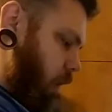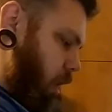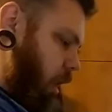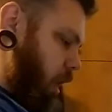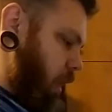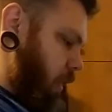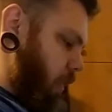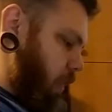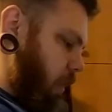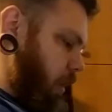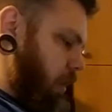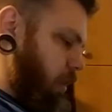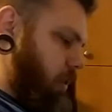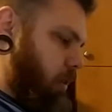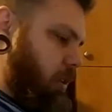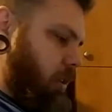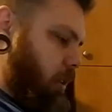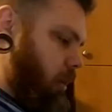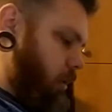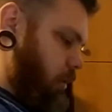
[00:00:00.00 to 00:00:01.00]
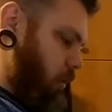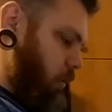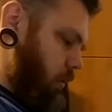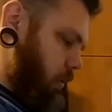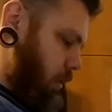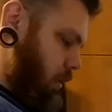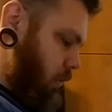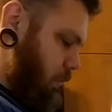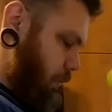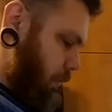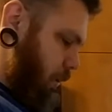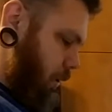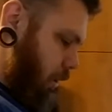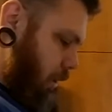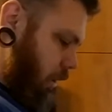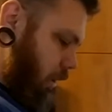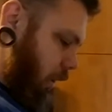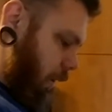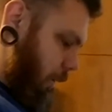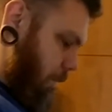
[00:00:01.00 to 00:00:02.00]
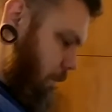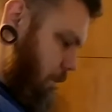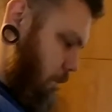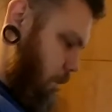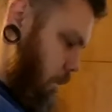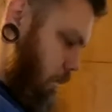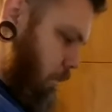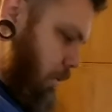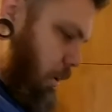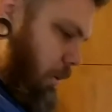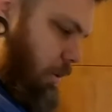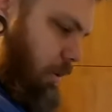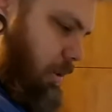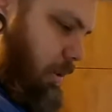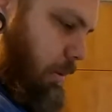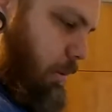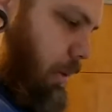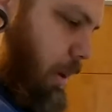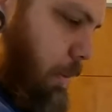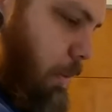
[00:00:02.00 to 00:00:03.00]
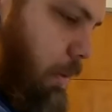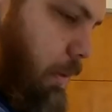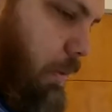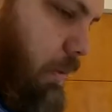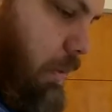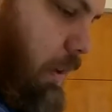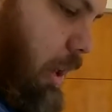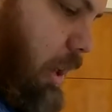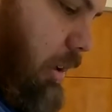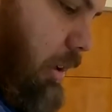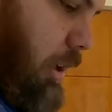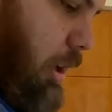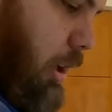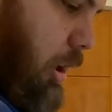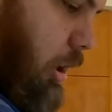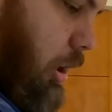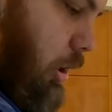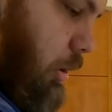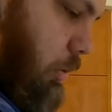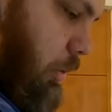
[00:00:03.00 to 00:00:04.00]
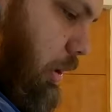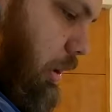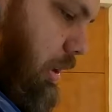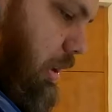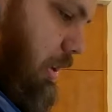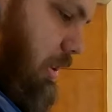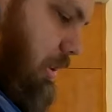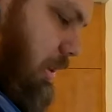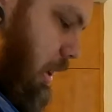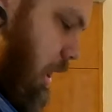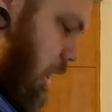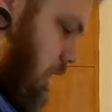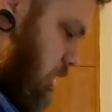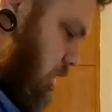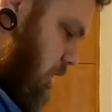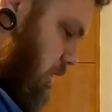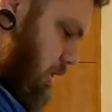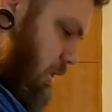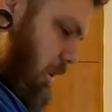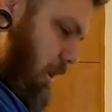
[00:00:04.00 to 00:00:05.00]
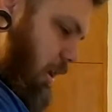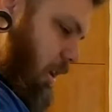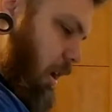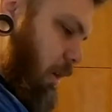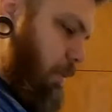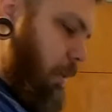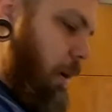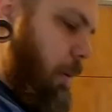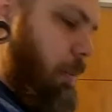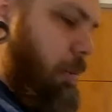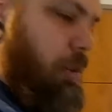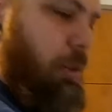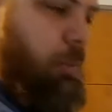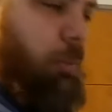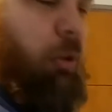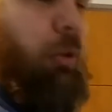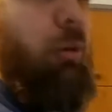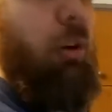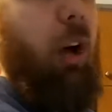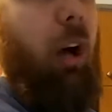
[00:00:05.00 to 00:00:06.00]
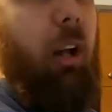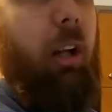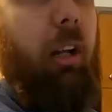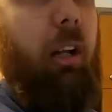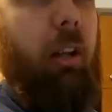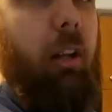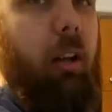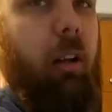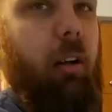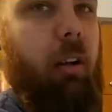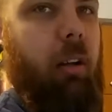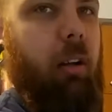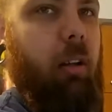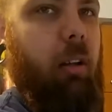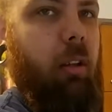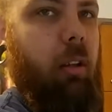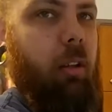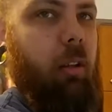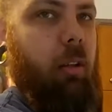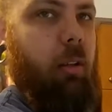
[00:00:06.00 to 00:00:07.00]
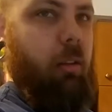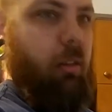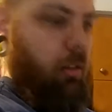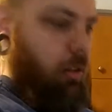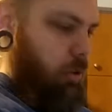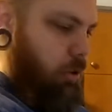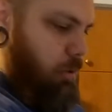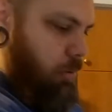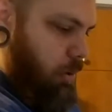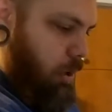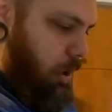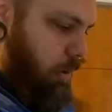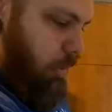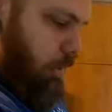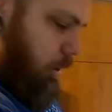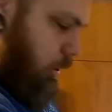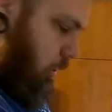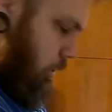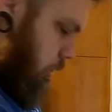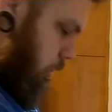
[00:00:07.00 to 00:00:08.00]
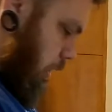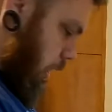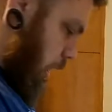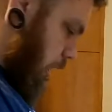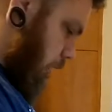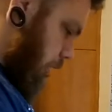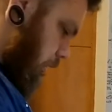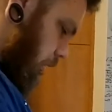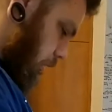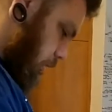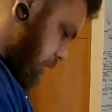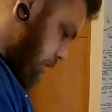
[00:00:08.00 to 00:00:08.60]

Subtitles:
I got this. I don't know what you'd put in here. Probably some type of alcohol release agency. I'd probably put some Goo Gone in here, because you're working with glue. I don't